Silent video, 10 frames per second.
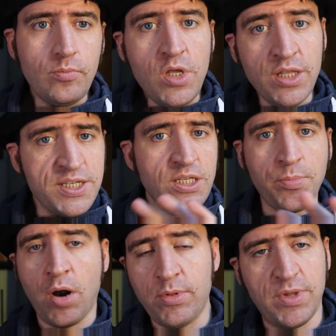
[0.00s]
This is a
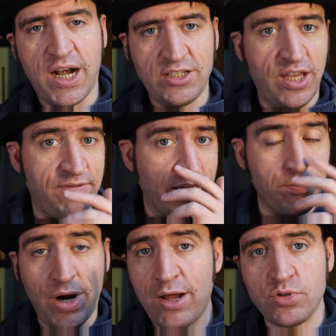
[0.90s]
problem that actually affects
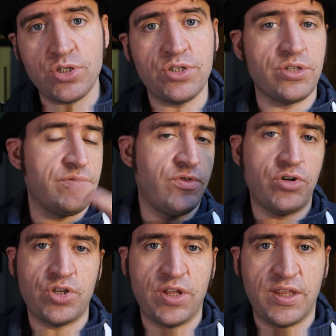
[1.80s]
browsers and
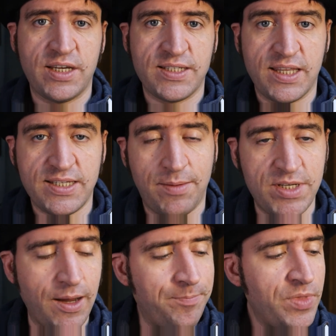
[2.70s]
various other things at the same
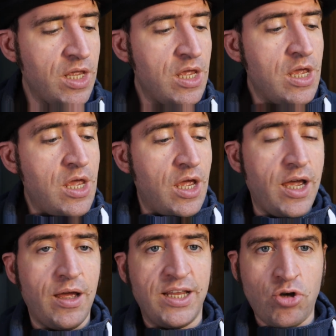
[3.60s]
time.
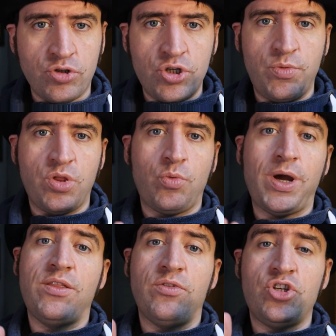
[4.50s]
Uh, it's all to do with the
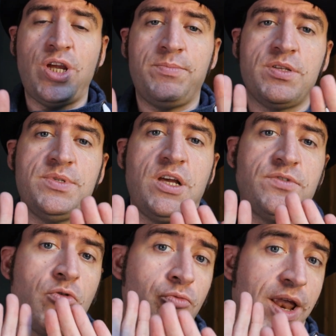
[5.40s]
way that the shapes
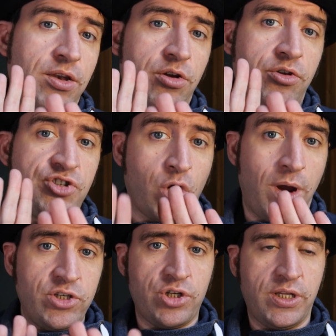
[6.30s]
themselves are rendered
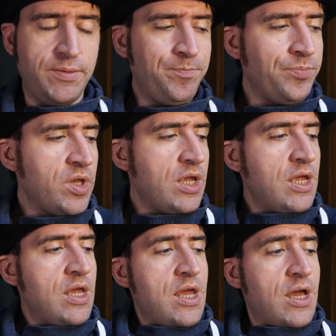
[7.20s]
sequentially.
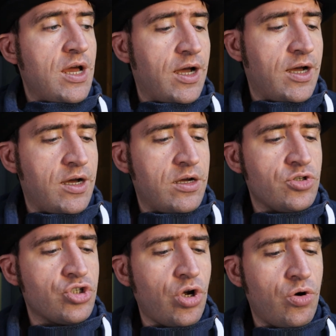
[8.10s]
Uh,
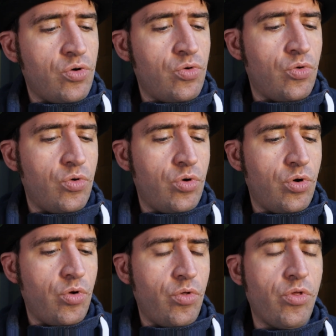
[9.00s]
so
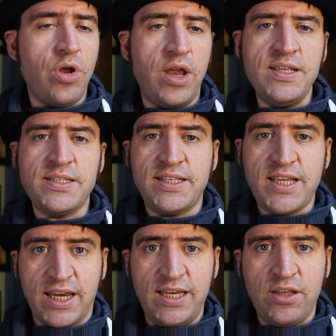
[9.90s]
there is a
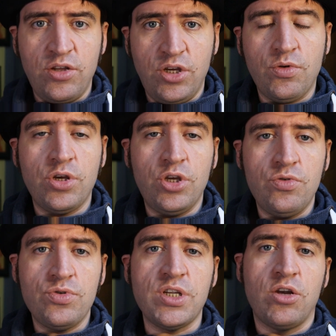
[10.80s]
technique that you can
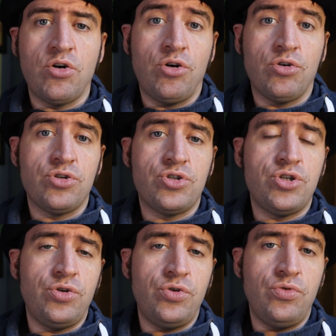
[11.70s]
use in order
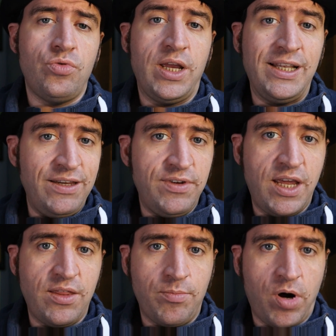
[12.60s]
to
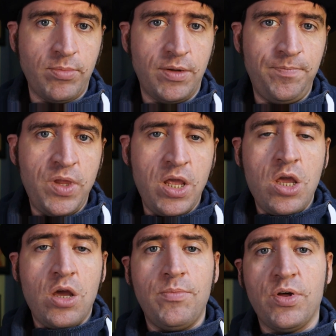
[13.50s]
alleviate the problem.
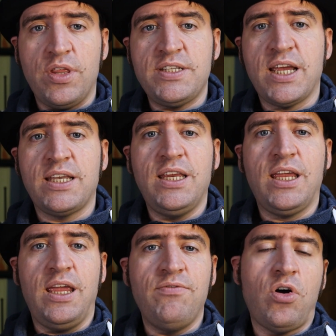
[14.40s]
But the technique
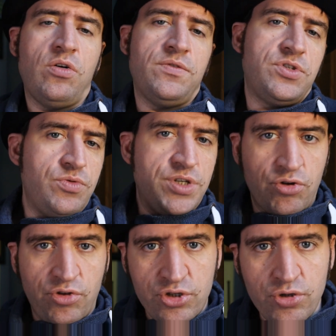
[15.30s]
involves using
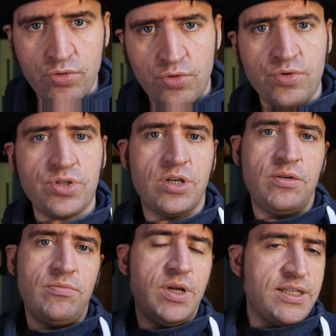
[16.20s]
all the tools
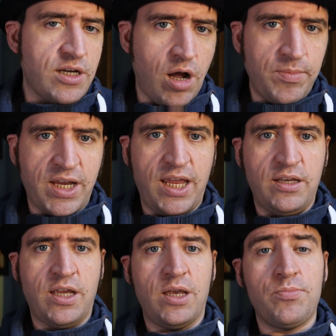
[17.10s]
and it's a
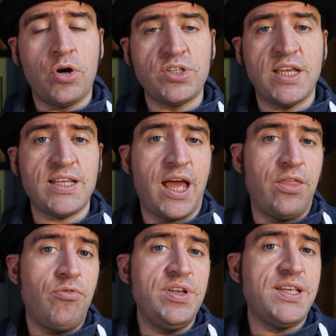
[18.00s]
complicated process and
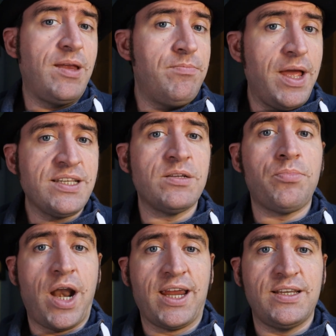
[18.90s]
there is a best
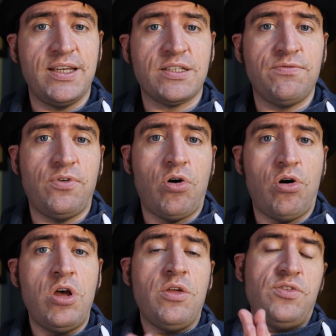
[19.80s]
practice
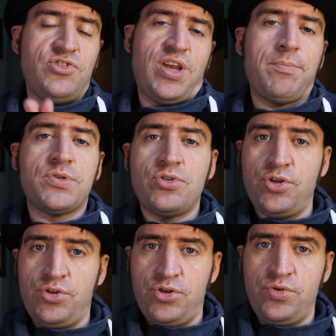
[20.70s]
for the steps
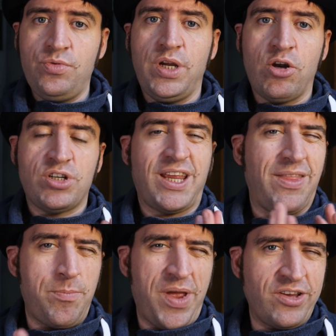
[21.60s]
to do in order to
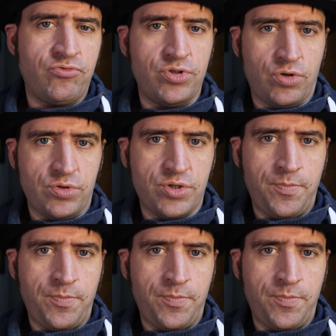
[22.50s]
get the best results.